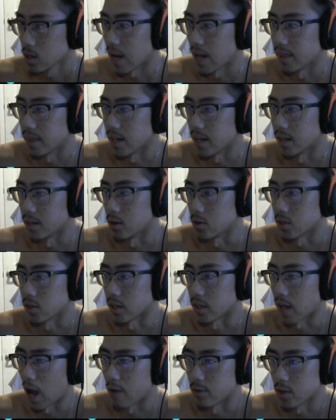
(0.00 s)
and then there's like
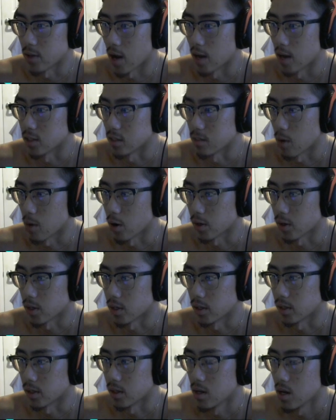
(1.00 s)
advertising,
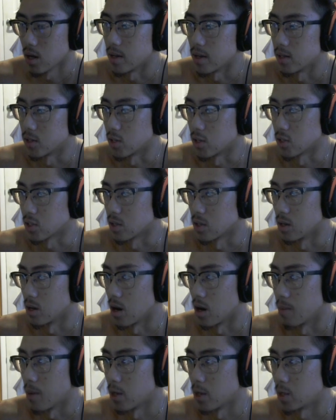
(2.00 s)
marketing. It's just a
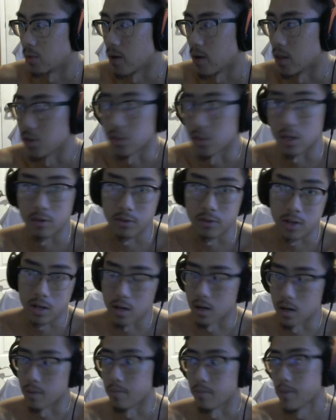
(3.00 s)
bunch of other stuff
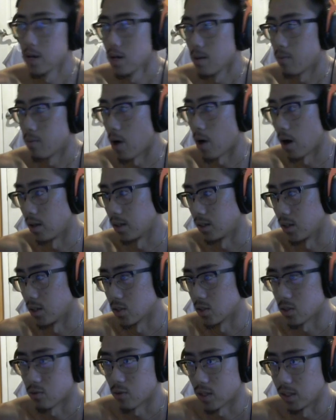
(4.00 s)
that probably
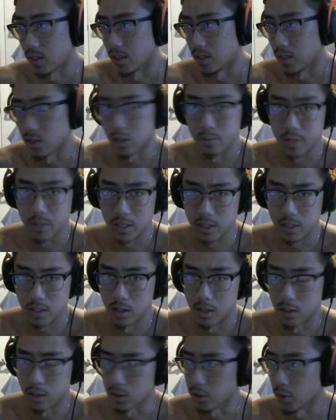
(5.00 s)
doesn't really need to be
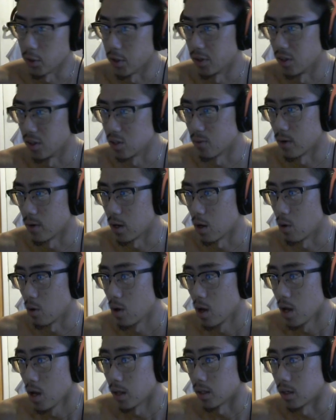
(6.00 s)
included in this video.
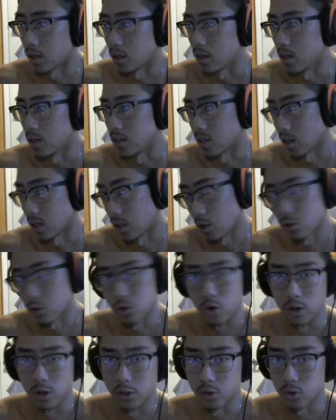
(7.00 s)
There is a new
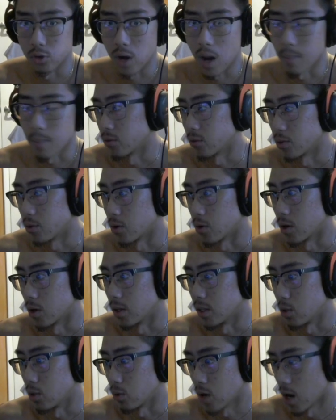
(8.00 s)
trailer drop for
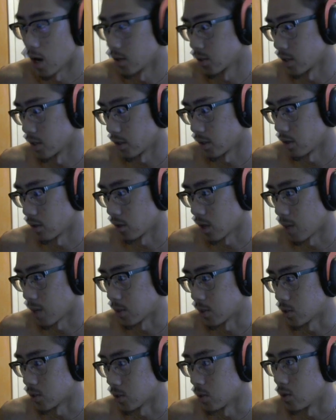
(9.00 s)
new content that are coming
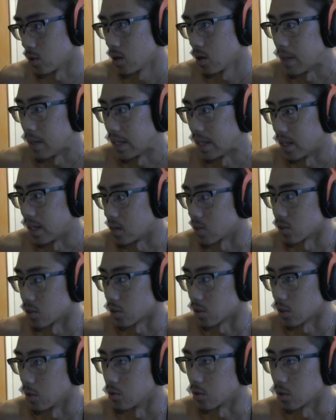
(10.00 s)
soon, and then there's just
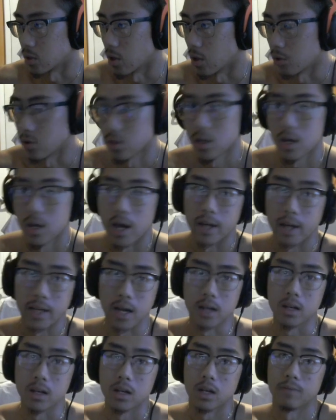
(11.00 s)
closing notes.
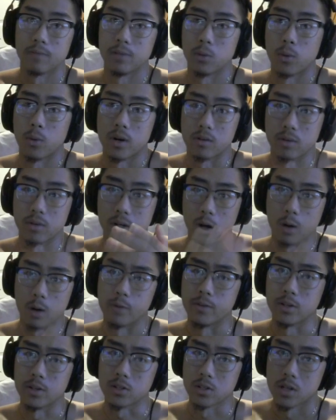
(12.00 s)
Again, if you want to read all
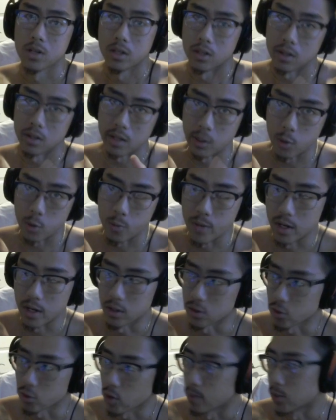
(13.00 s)
this, the link will be in the
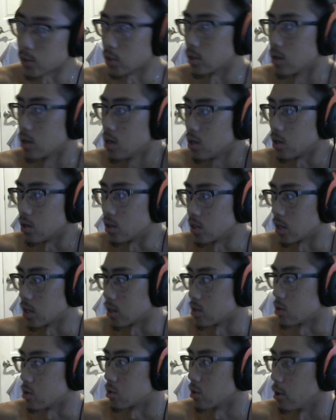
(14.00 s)
description. You can take it
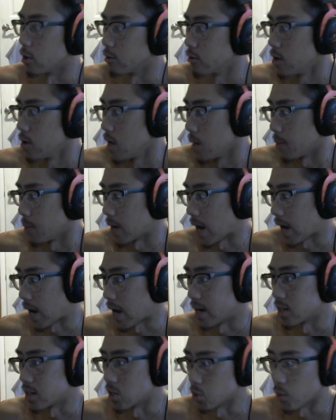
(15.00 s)
yourself, but I kind
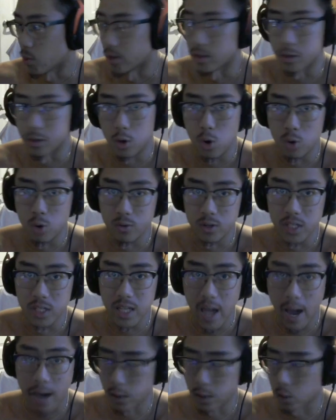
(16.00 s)
of just wanted to go over the
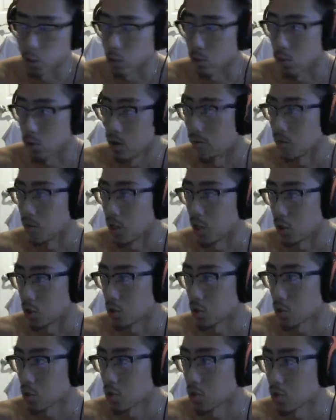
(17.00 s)
actual
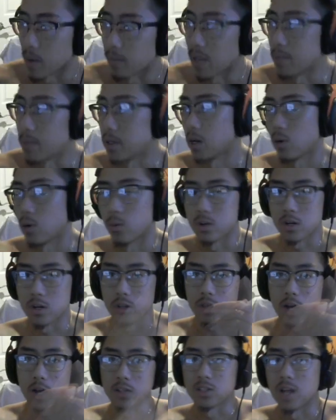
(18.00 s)
changes. Let me know what your
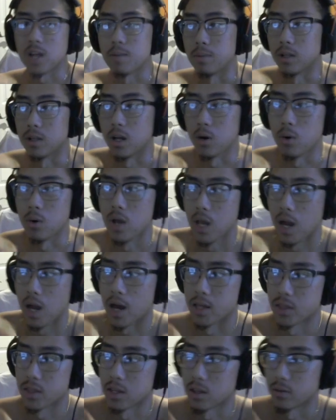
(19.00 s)
thoughts down below. I
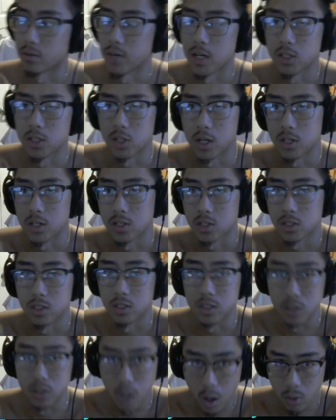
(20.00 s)
think VHS
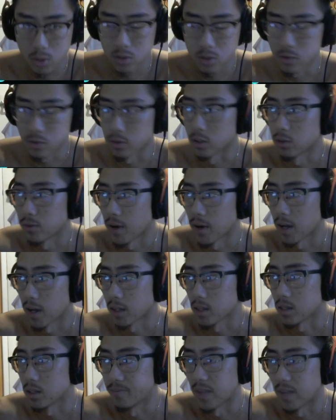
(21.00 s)
knows for a fact
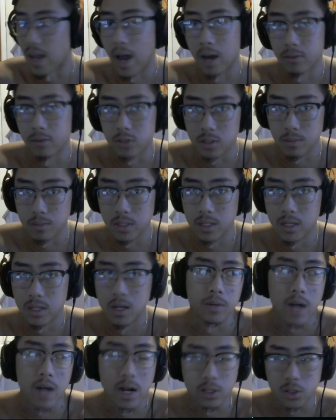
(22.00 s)
that they have to be
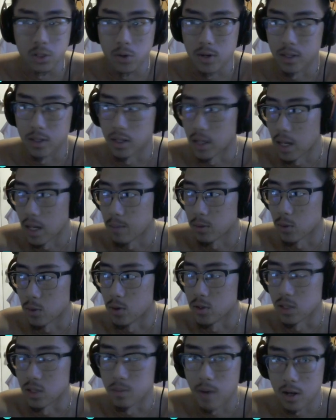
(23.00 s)
contouring the game
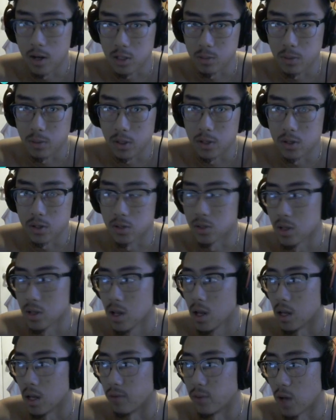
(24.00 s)
towards the monster players.
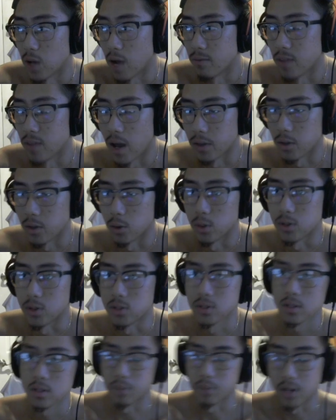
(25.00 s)
If you have not
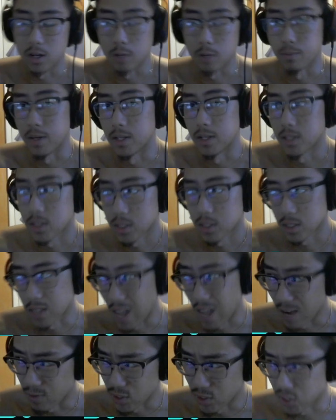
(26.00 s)
noticed, player base
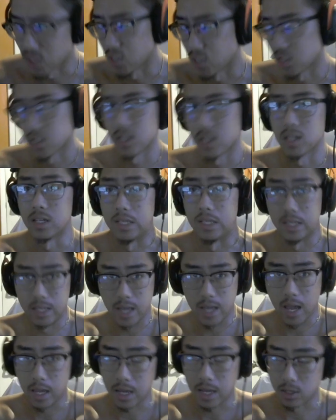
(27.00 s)
ever since
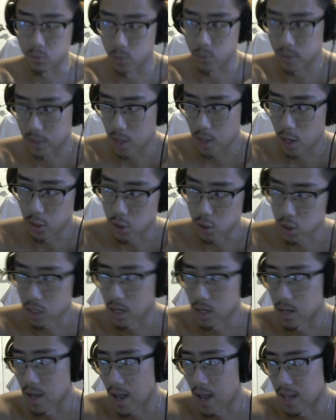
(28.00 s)
EA was launched
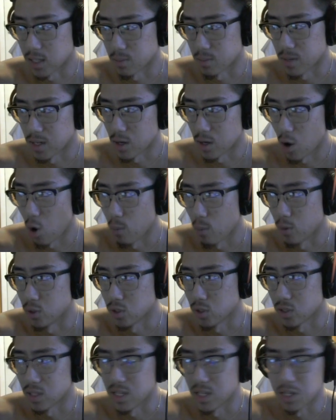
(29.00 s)
has been
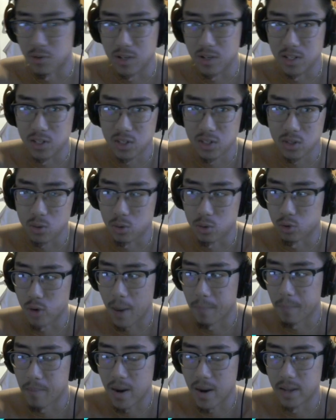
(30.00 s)
almost decreased or
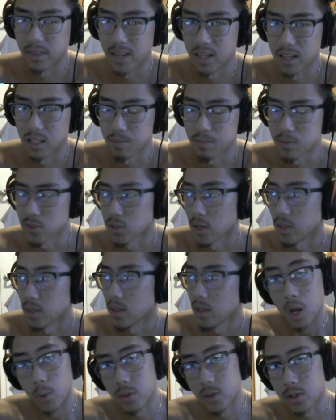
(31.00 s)
dropped by 90%,
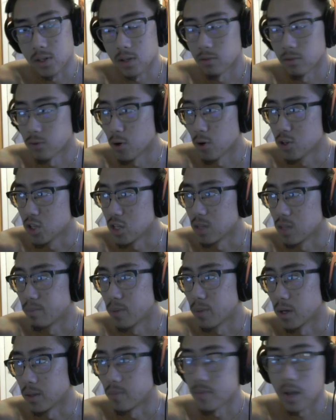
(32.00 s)
which is unfortunate,
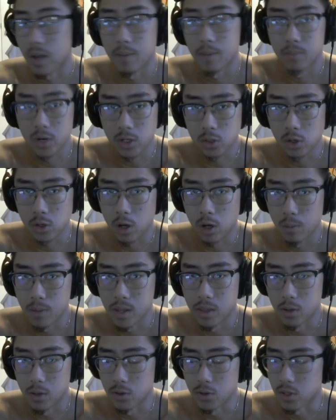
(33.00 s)
but I'm pretty sure Hellbent
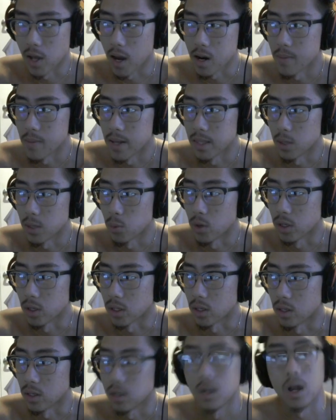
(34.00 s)
knows that, and they're
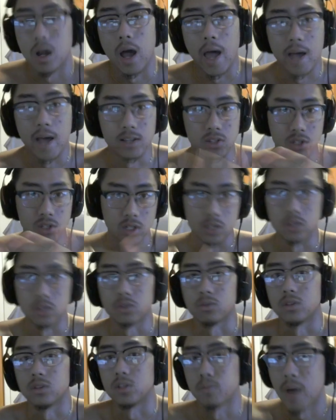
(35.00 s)
working as seen
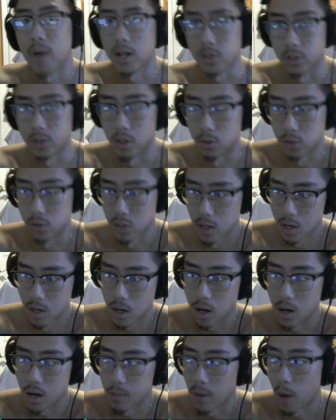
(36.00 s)
through these patch notes,
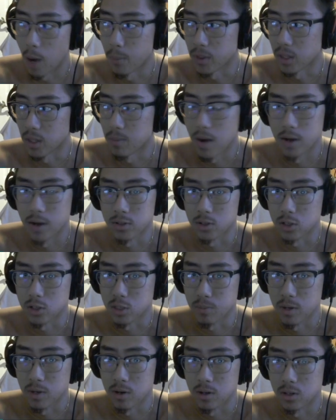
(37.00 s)
helping the monster
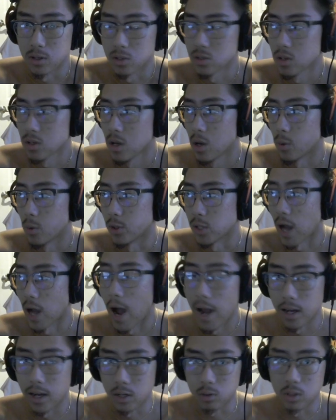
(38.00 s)
experience, which
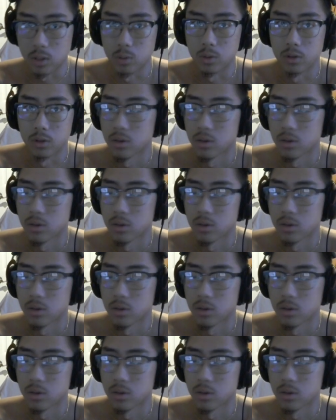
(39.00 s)
I agree with.